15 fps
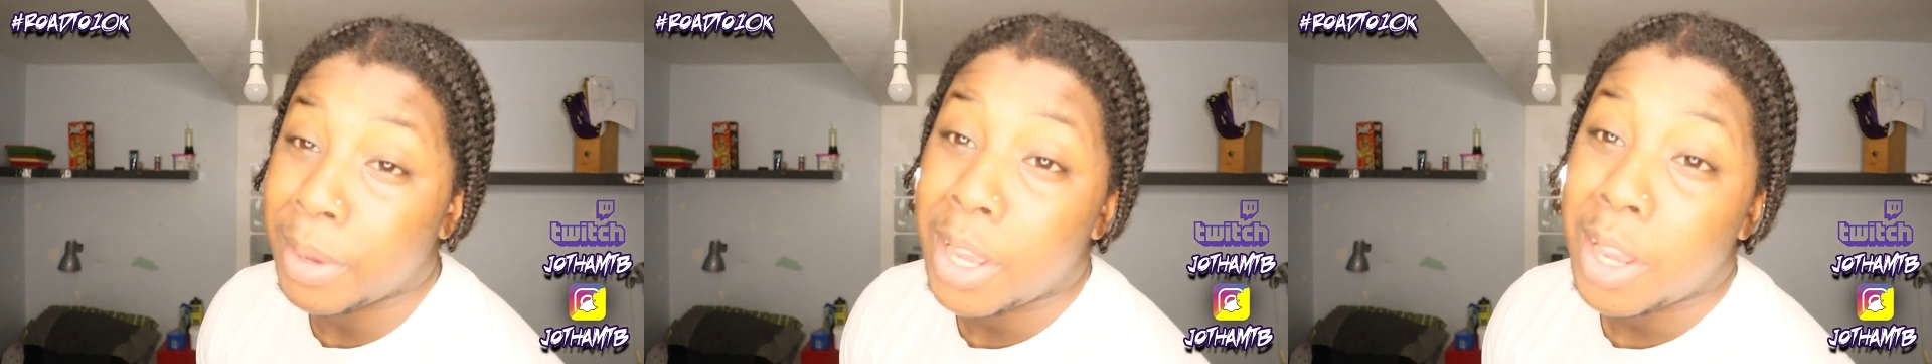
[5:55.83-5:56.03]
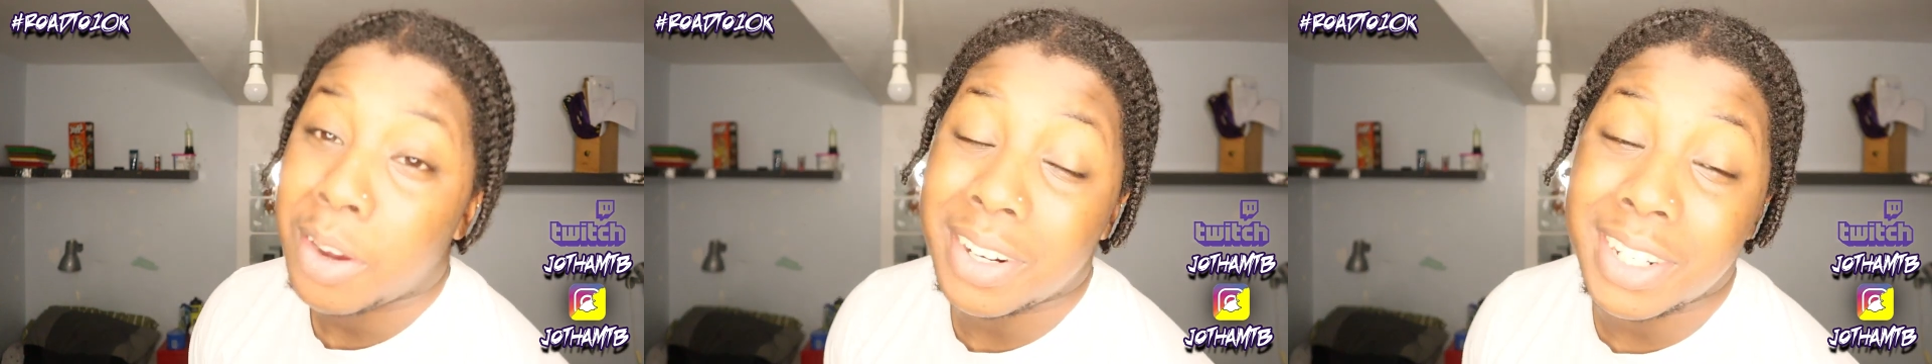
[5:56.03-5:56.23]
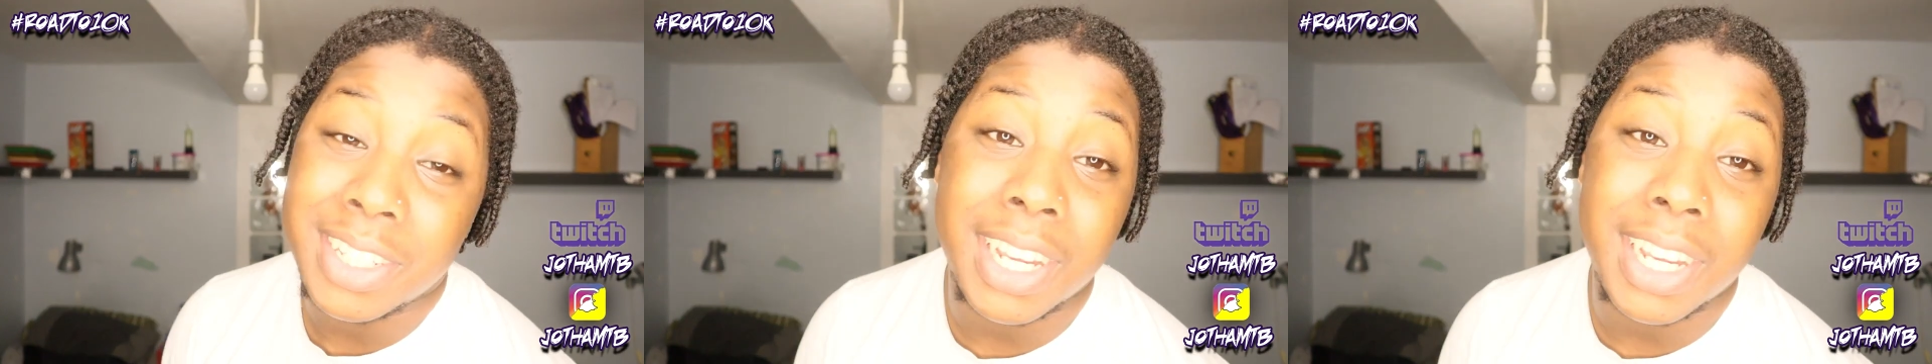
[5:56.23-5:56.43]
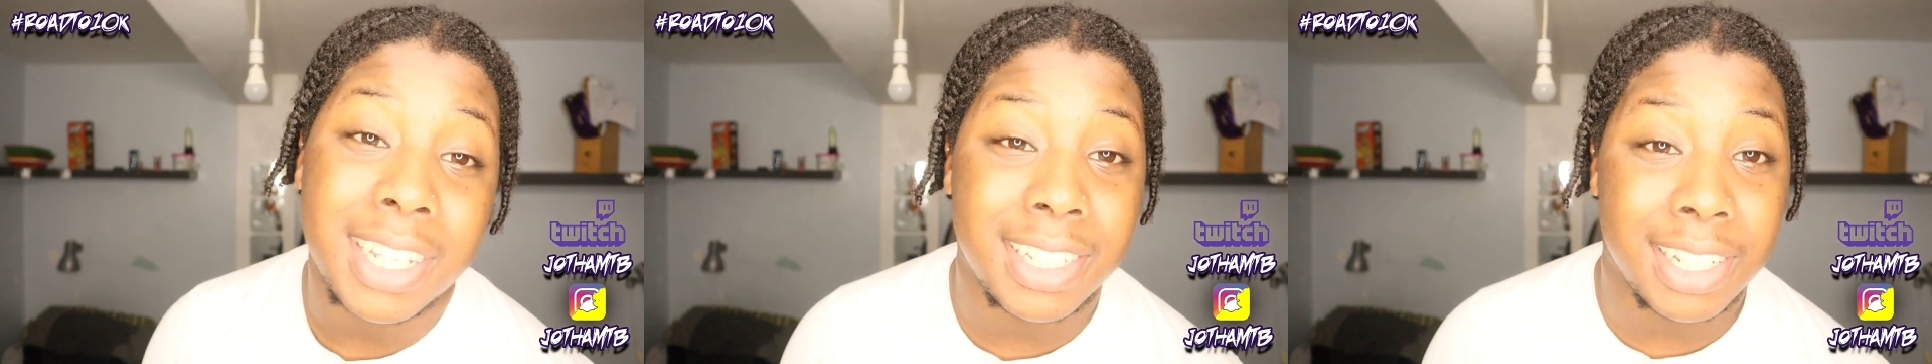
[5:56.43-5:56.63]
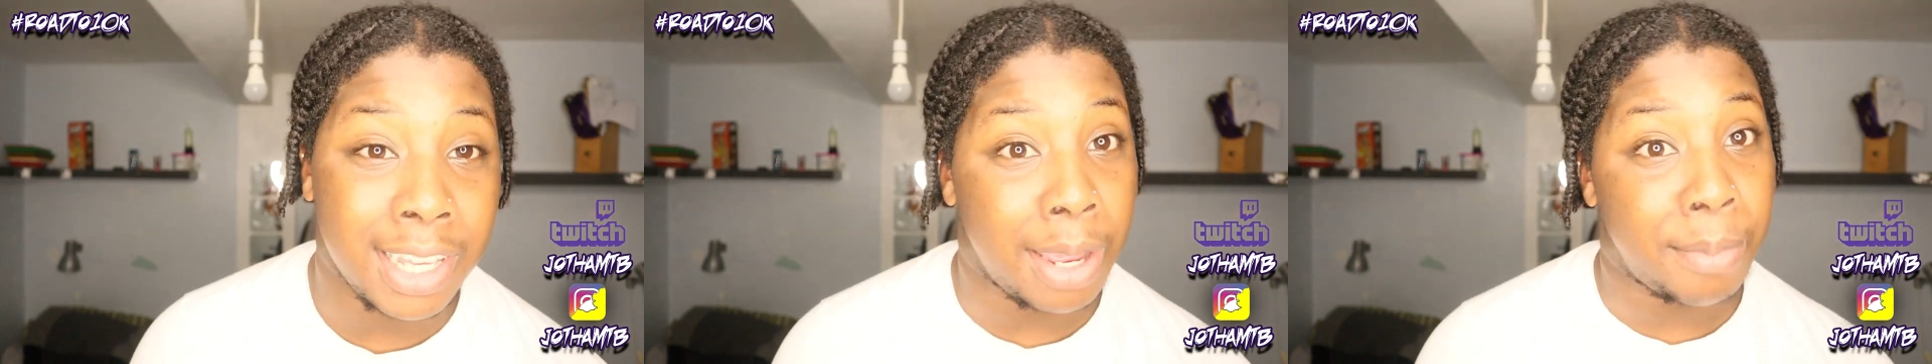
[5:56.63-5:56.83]
I'm gonna see you
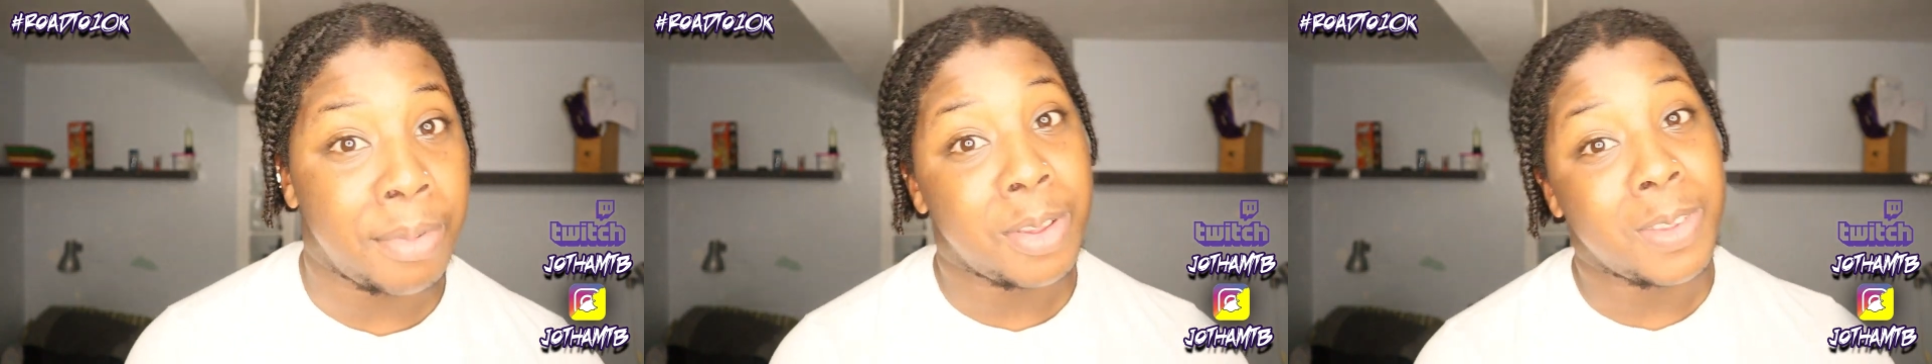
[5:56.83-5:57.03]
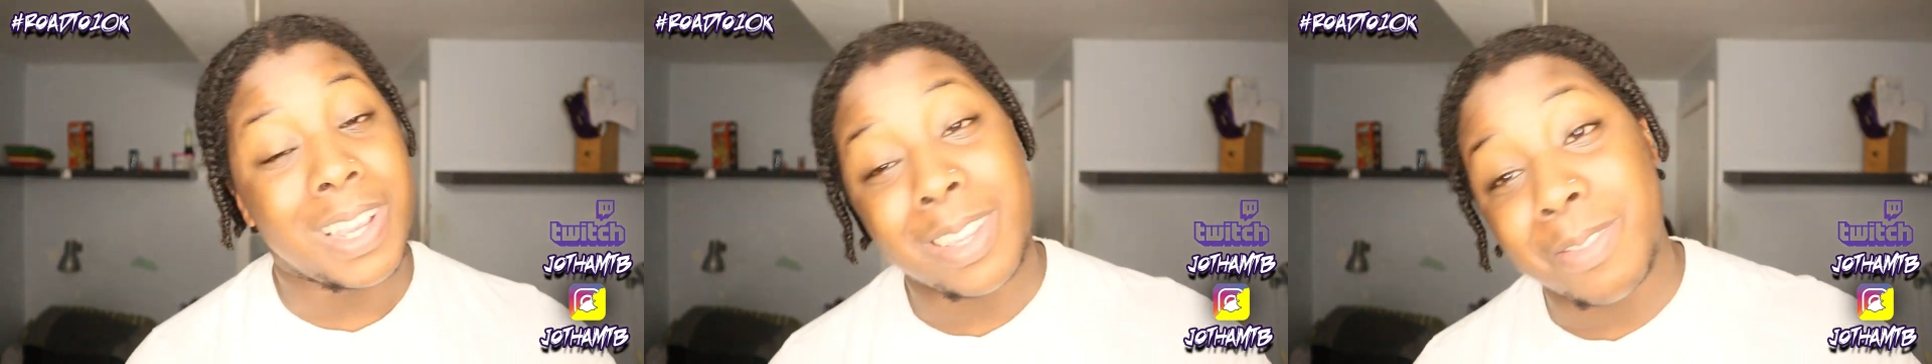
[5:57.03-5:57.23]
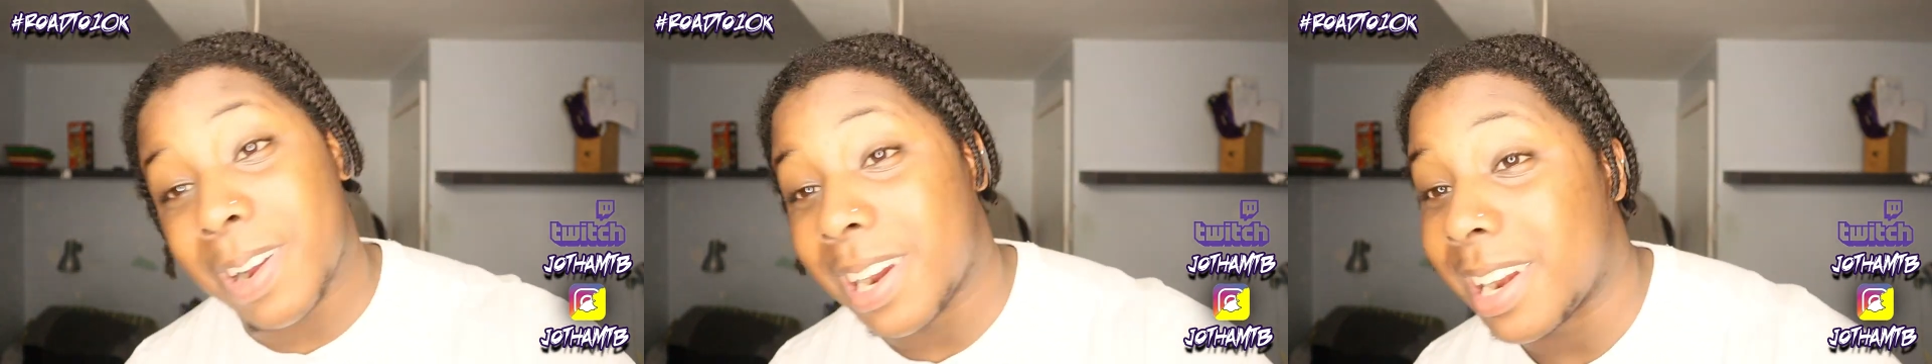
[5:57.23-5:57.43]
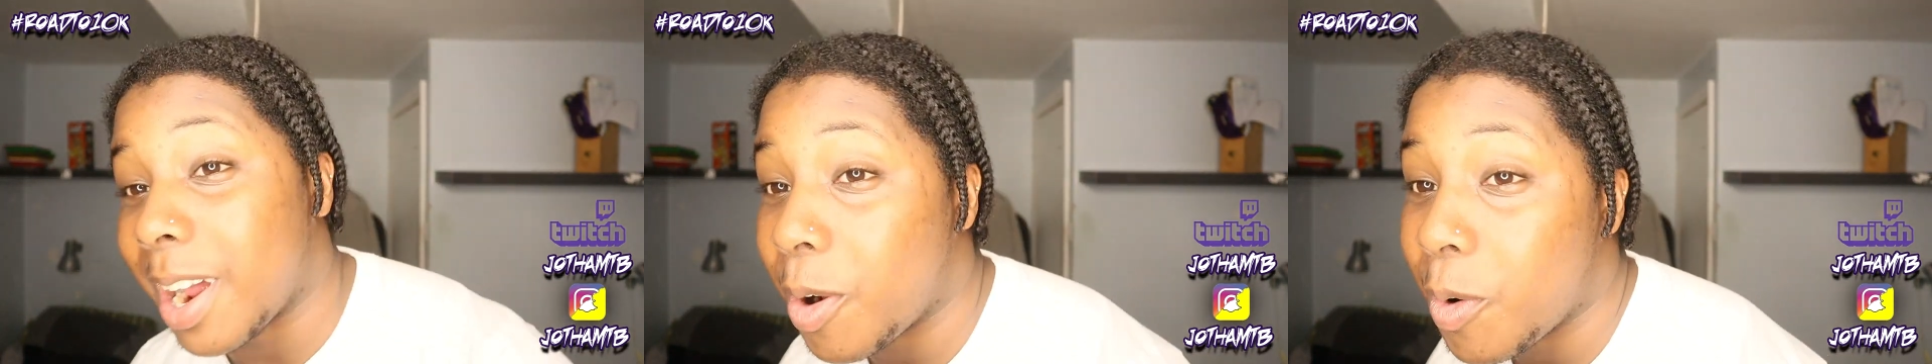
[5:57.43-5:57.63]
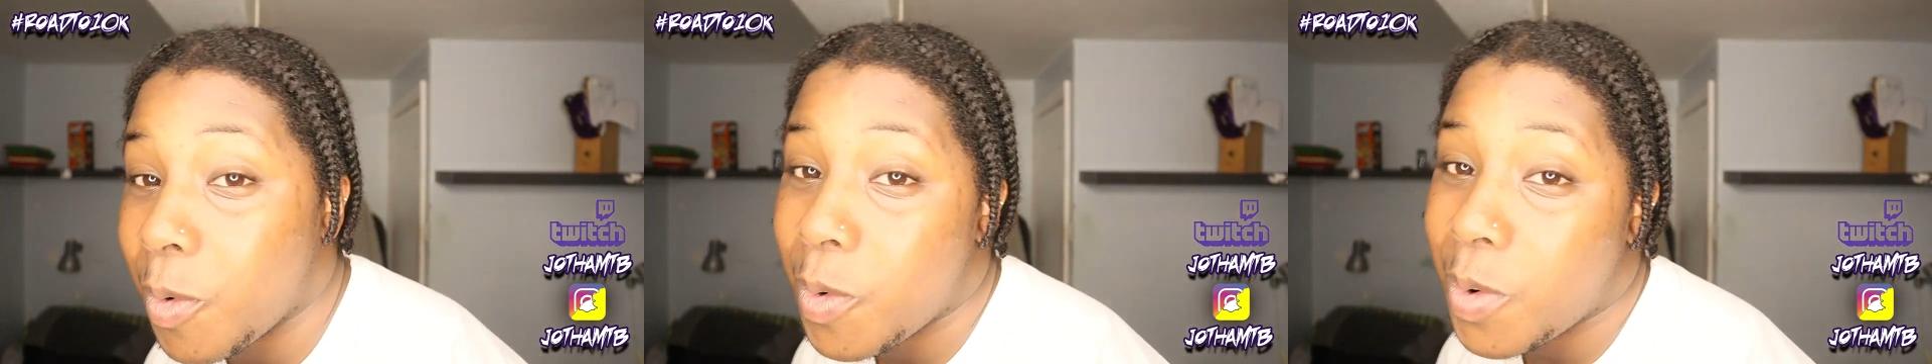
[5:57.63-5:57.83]
guys next time. So that's right now